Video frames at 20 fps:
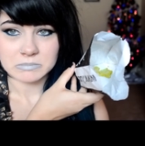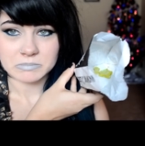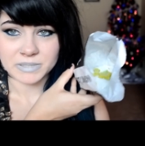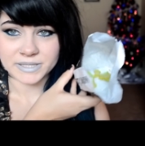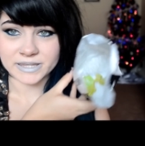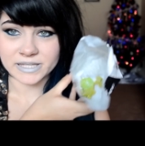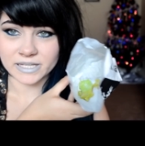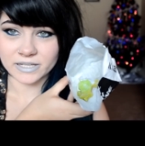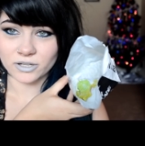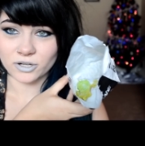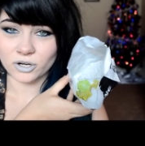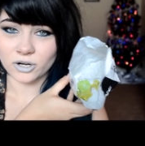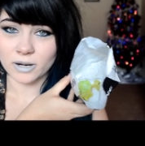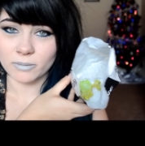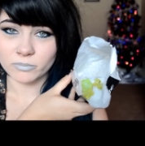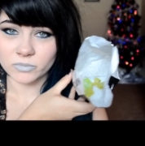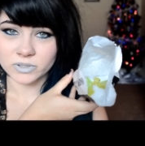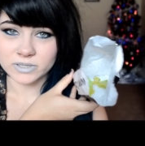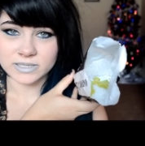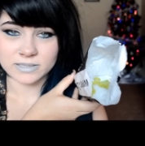but they
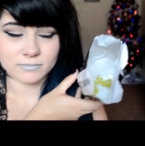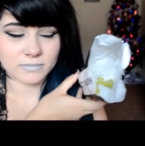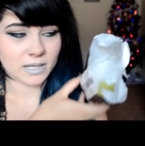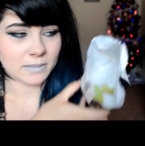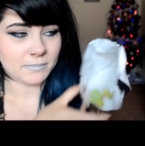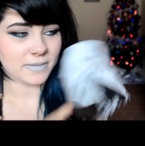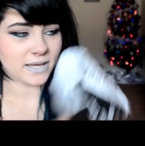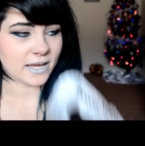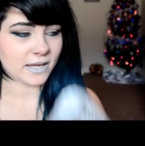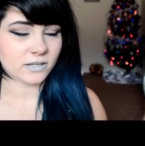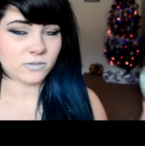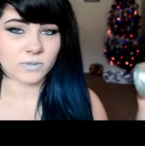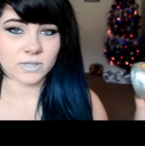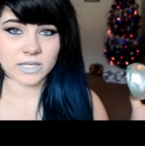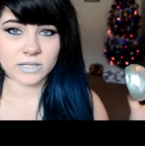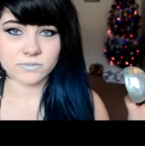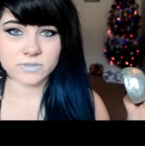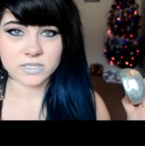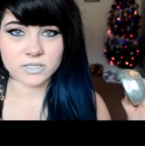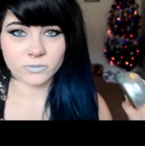crumbled in my bag while
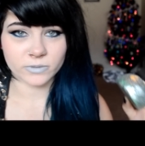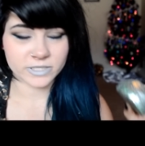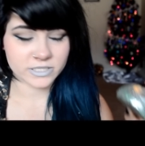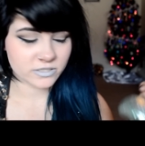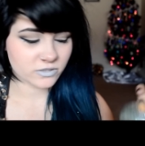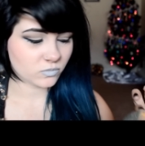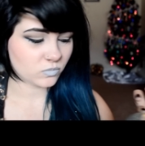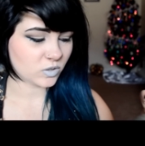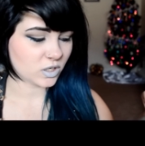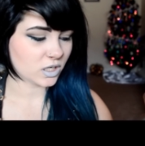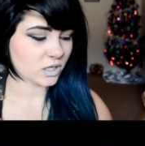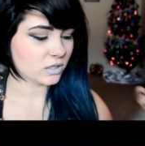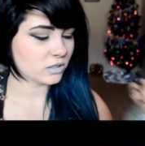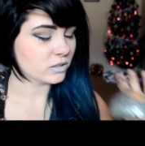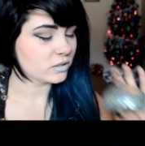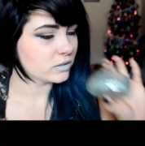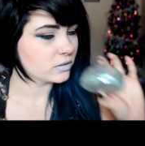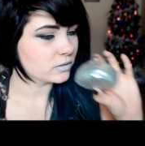I was going to work.